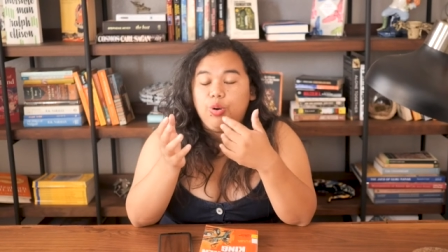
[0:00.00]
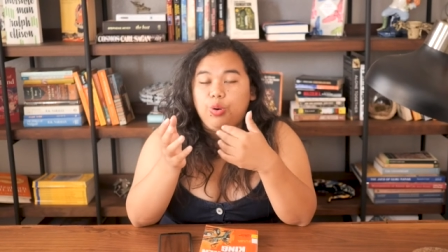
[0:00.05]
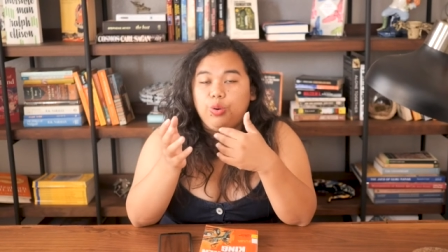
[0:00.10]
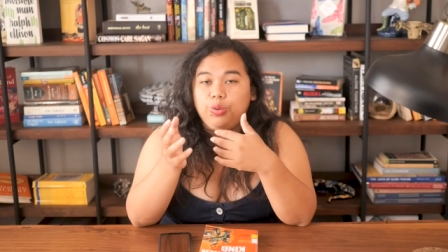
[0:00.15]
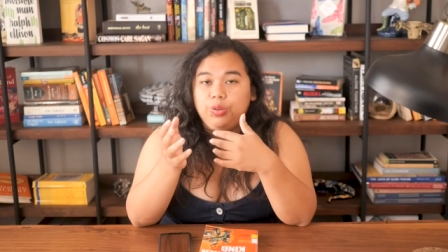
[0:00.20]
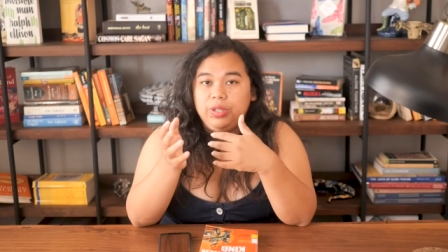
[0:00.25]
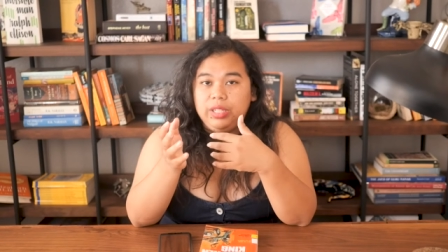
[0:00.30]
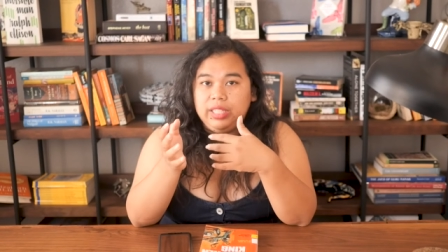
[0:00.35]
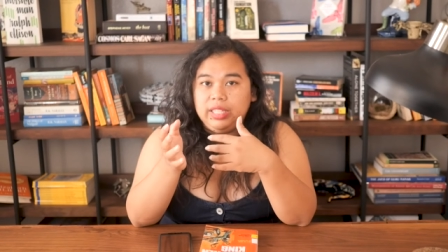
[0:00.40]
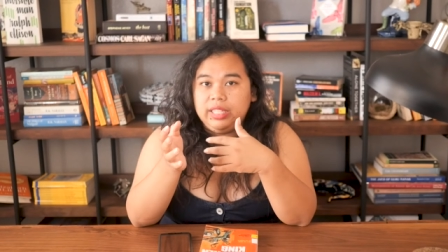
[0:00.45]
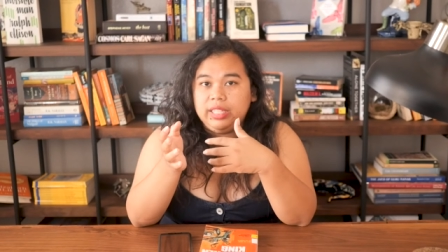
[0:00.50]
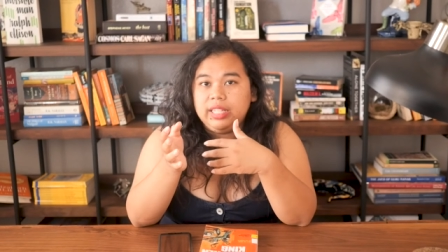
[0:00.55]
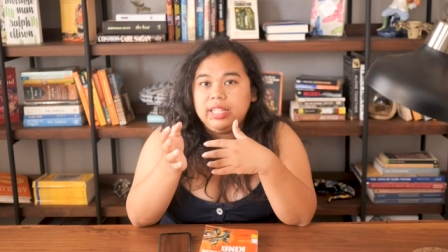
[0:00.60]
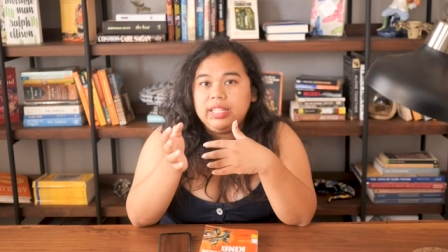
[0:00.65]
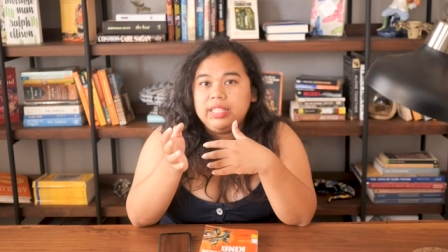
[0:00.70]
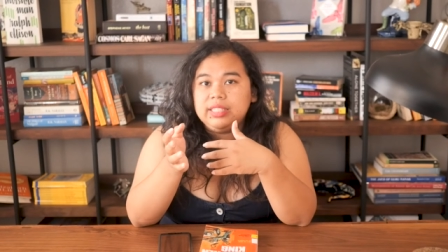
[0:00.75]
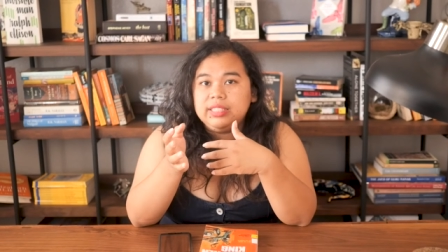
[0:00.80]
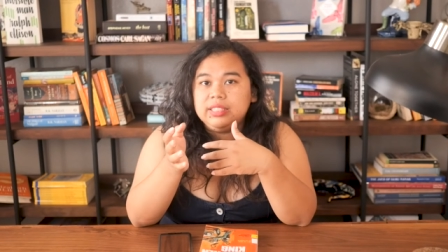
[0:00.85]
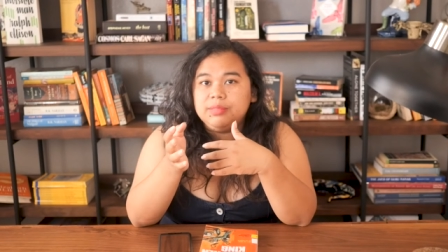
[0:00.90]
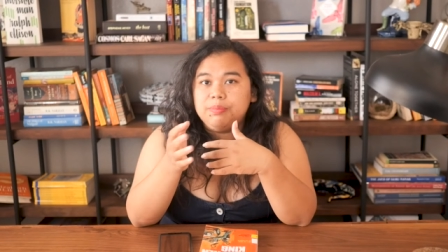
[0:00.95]
old he
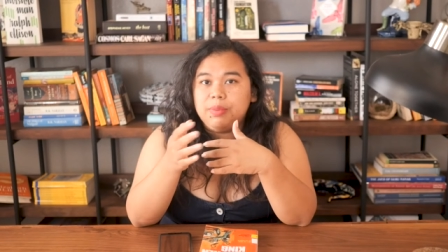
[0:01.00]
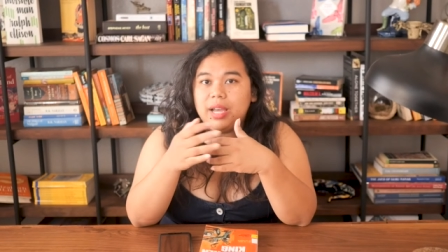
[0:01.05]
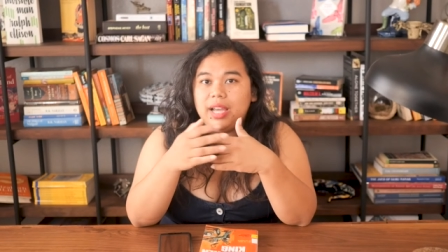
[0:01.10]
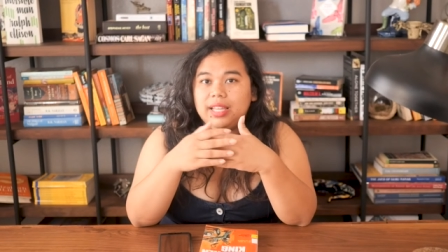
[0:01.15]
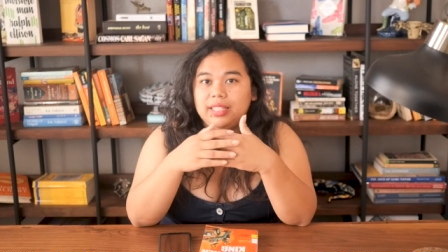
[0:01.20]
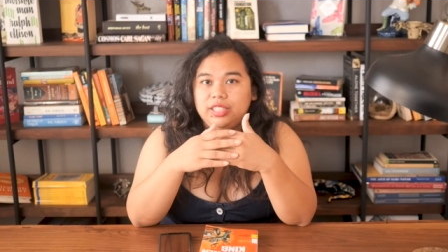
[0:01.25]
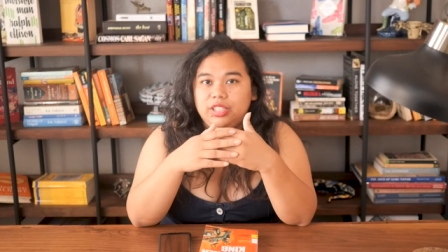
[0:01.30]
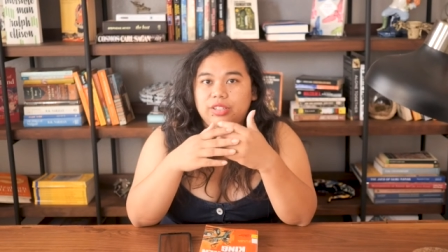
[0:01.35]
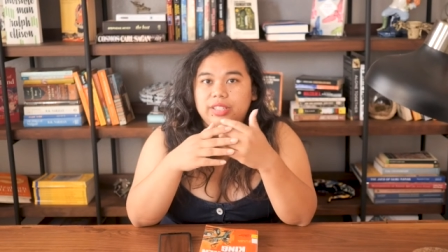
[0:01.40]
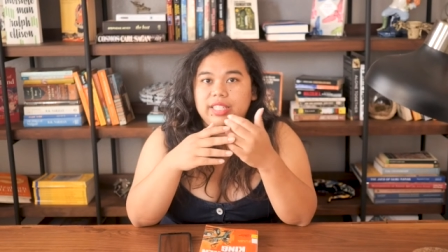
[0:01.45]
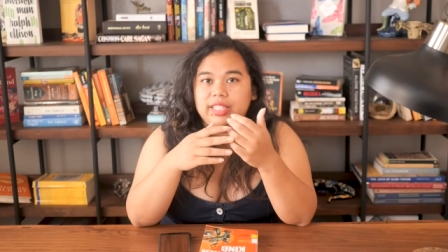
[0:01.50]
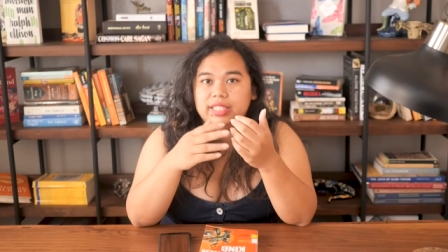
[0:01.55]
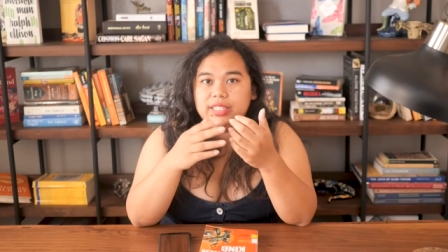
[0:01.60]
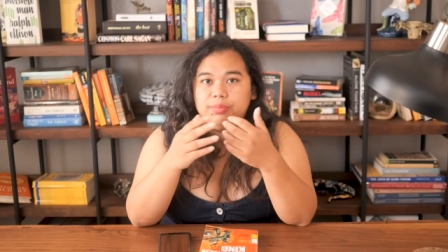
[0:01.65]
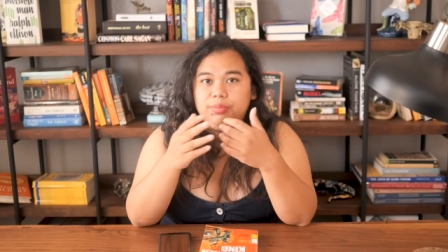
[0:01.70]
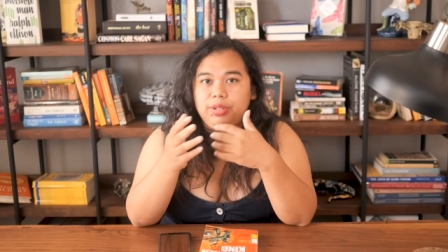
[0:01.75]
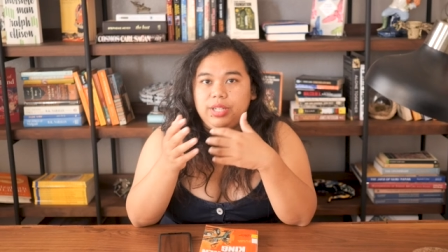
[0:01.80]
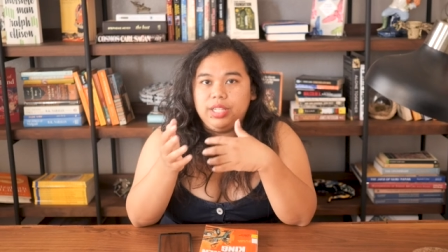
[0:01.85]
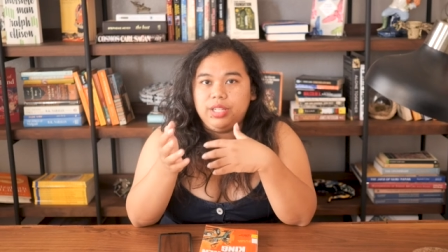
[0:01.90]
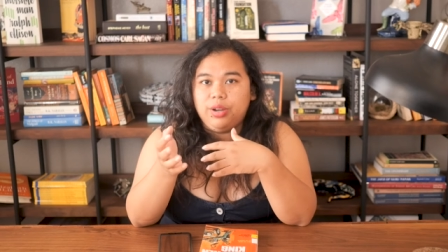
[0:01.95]
is, but you know he is
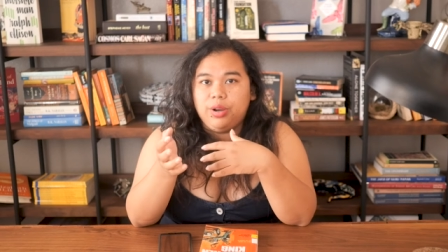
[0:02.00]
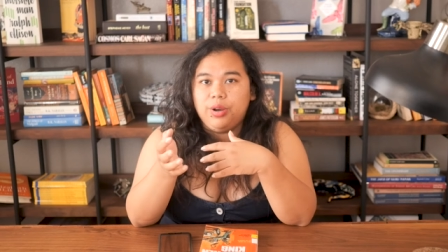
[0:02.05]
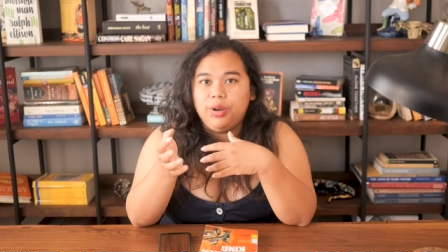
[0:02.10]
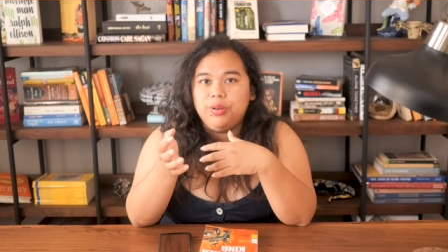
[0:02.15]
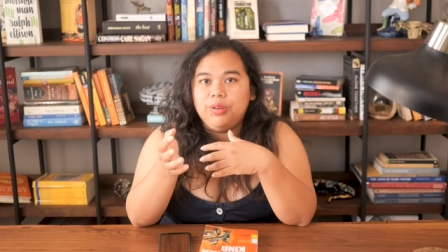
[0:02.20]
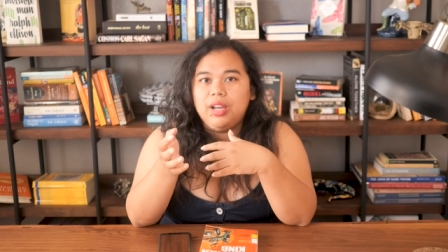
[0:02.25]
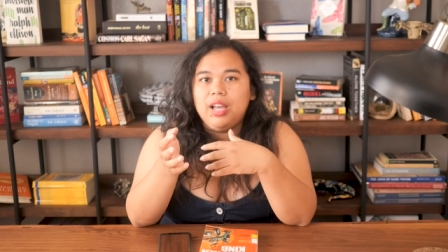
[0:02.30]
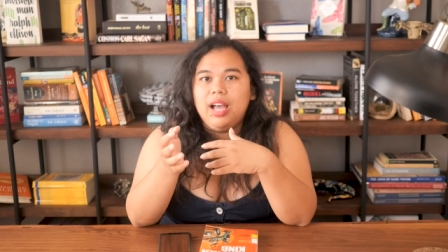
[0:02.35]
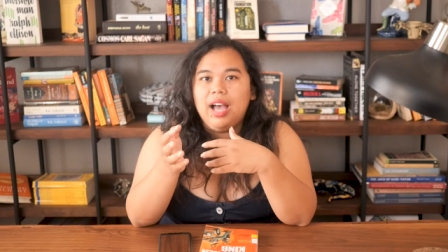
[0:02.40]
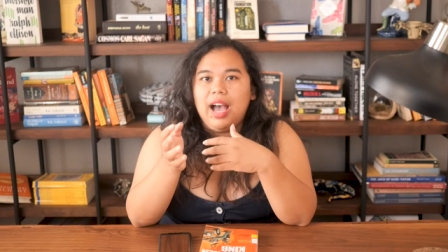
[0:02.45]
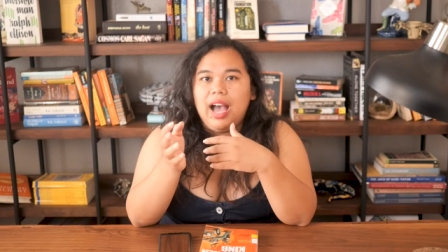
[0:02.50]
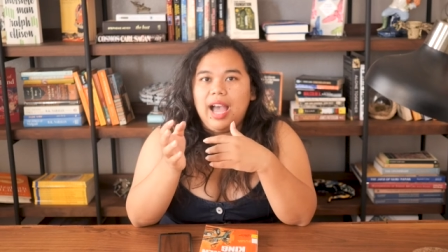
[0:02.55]
pretty old.